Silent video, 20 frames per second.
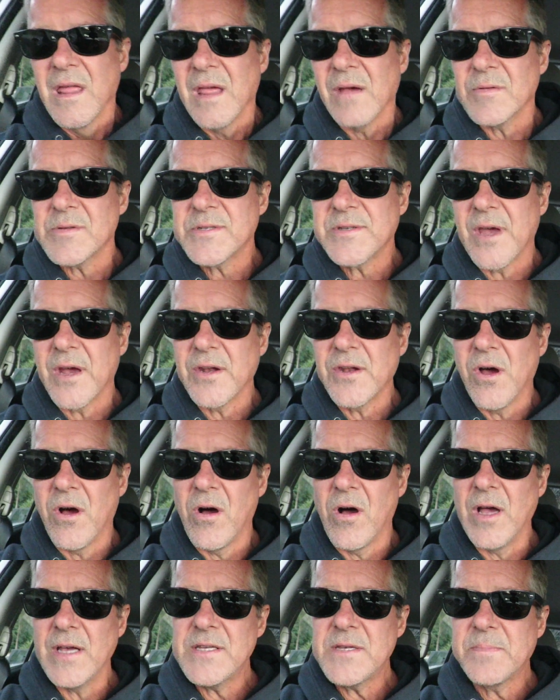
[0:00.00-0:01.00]
That was so
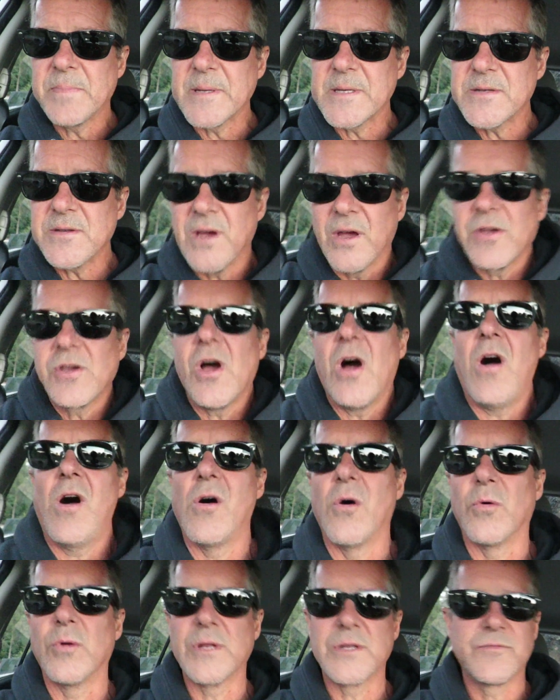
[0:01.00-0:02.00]
nice, but so
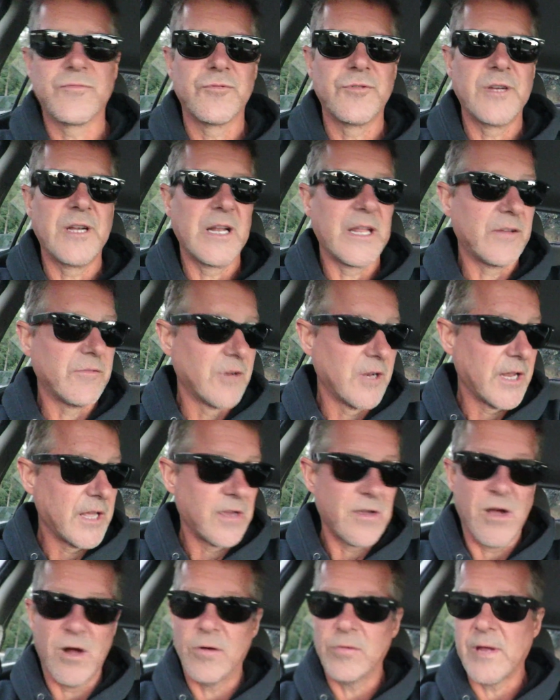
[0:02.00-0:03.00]
cold. It's really, really
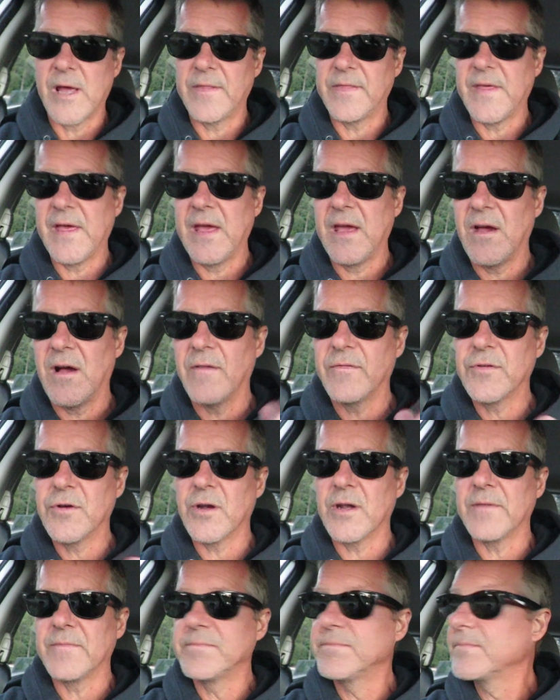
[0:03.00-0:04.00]
cold out there. I've
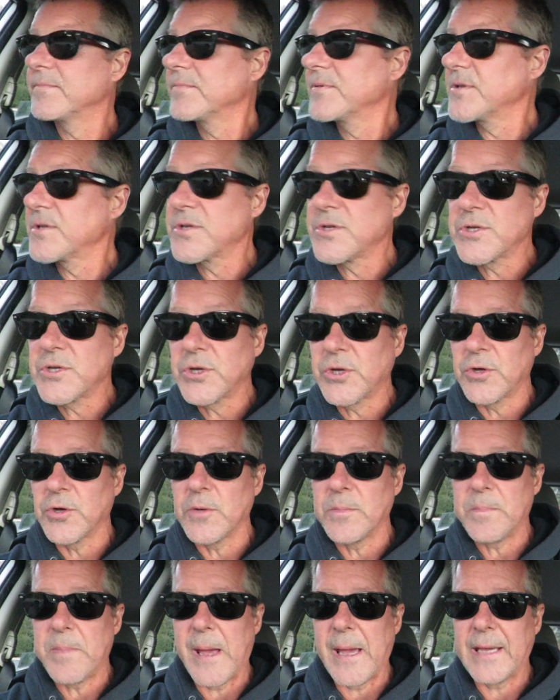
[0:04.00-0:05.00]
got to
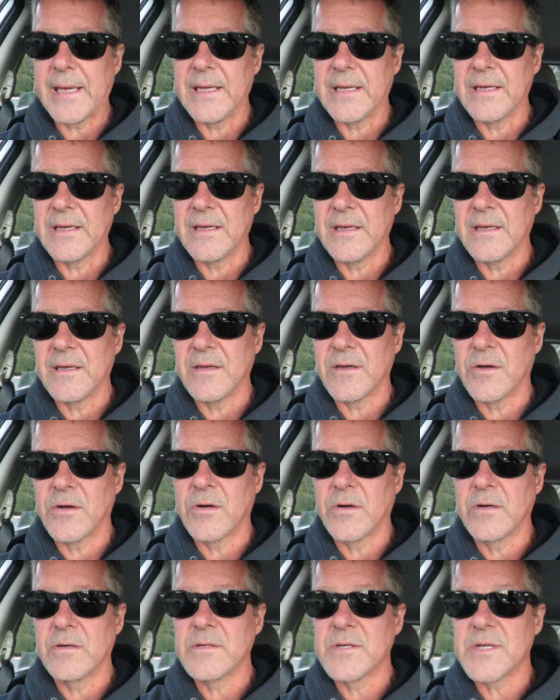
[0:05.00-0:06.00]
scoot back and
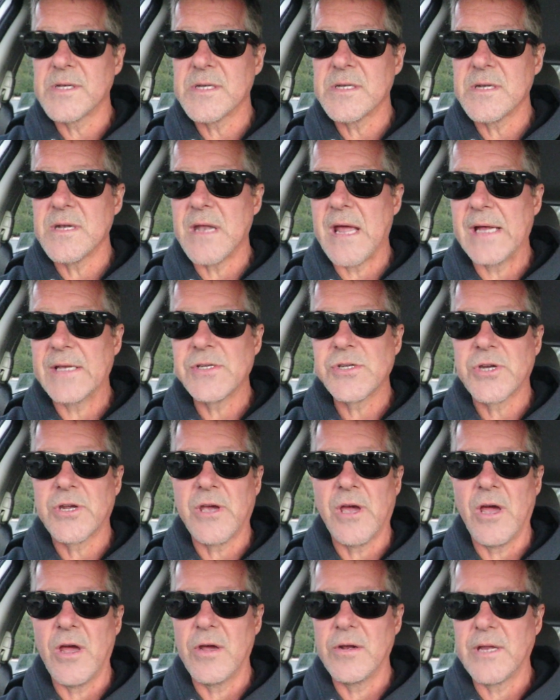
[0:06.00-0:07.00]
snatch
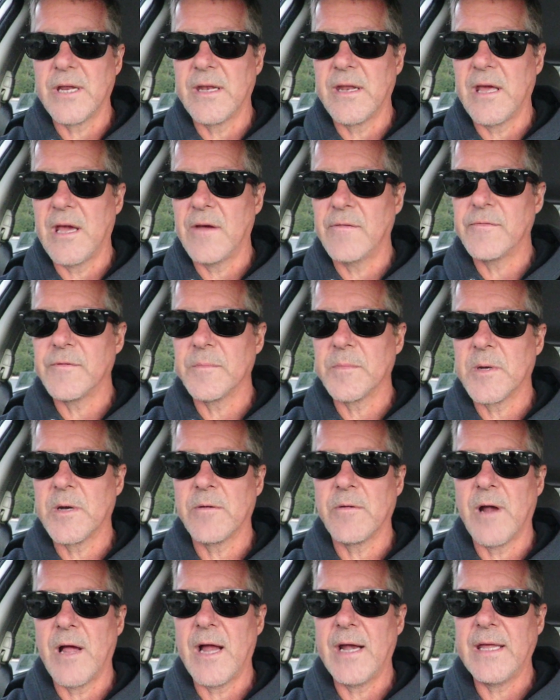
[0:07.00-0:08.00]
Cody now from
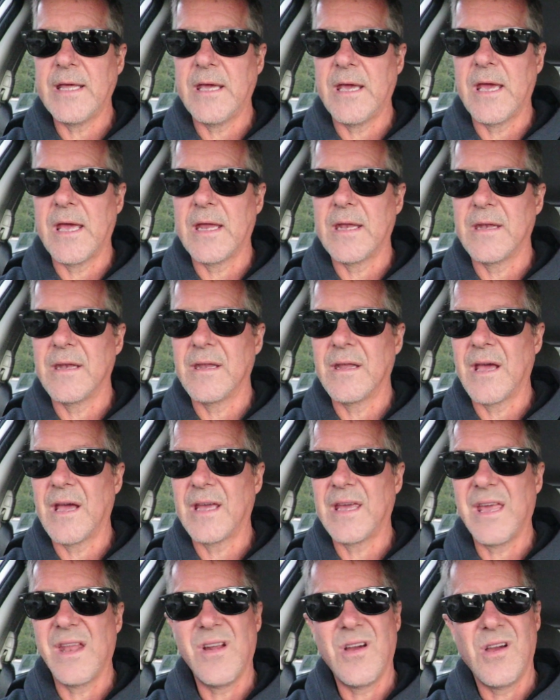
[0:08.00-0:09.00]
karate and
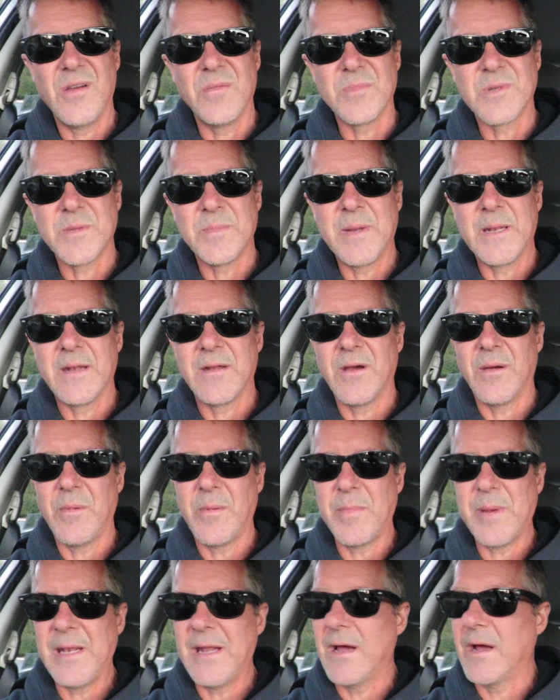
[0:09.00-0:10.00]
get home. I'm a
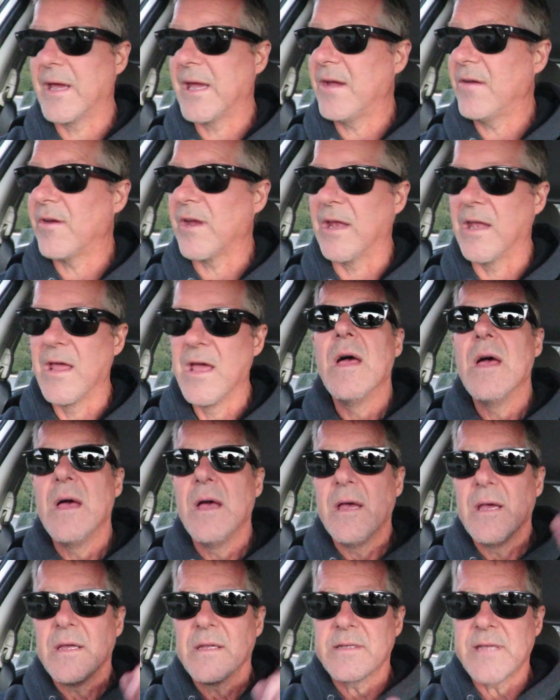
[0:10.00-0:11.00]
bit Hungarian.
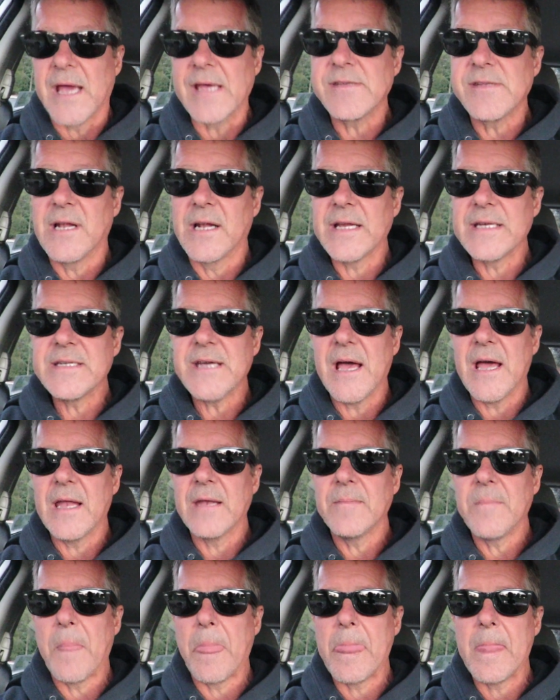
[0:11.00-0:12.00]
Day's nearly
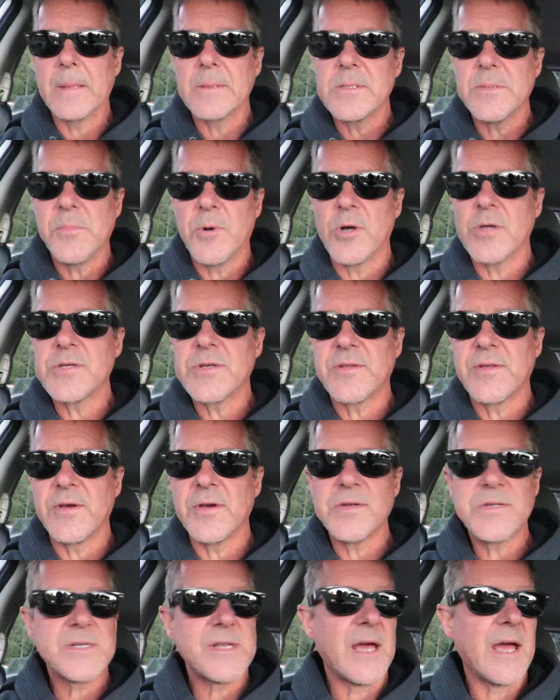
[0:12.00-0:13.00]
done. Tomorrow's
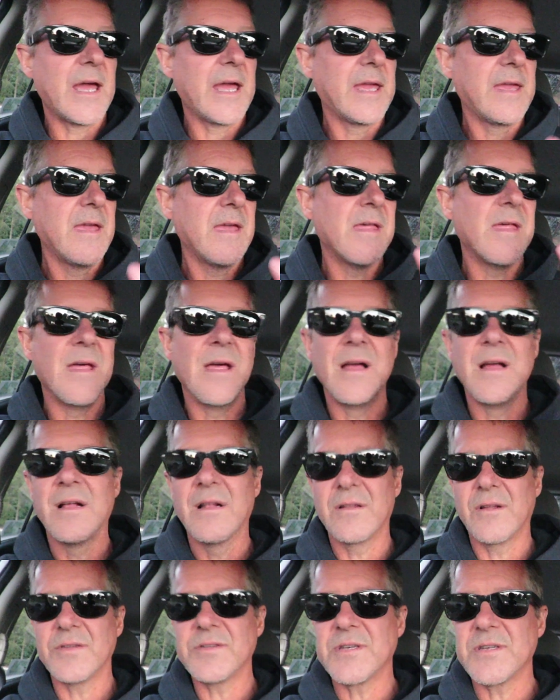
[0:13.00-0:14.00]
Thursday.
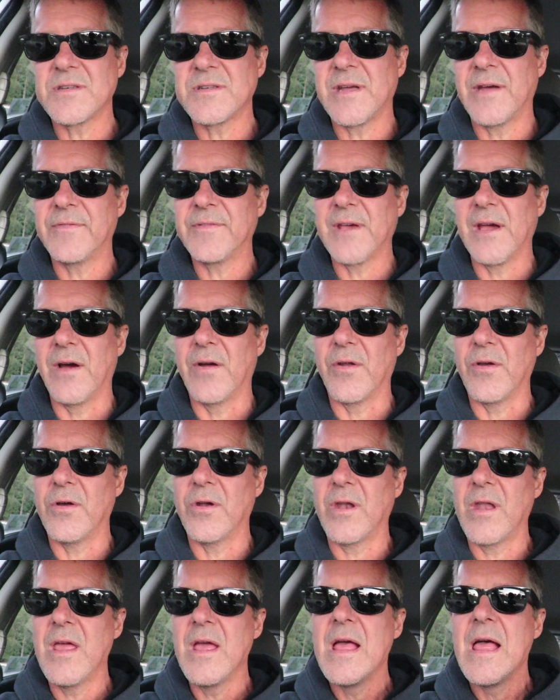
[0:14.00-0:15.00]
Lots of stuff going
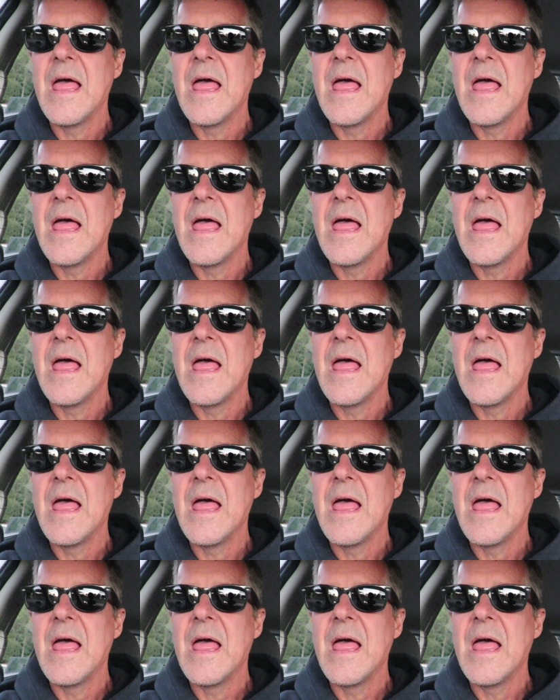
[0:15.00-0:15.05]
on.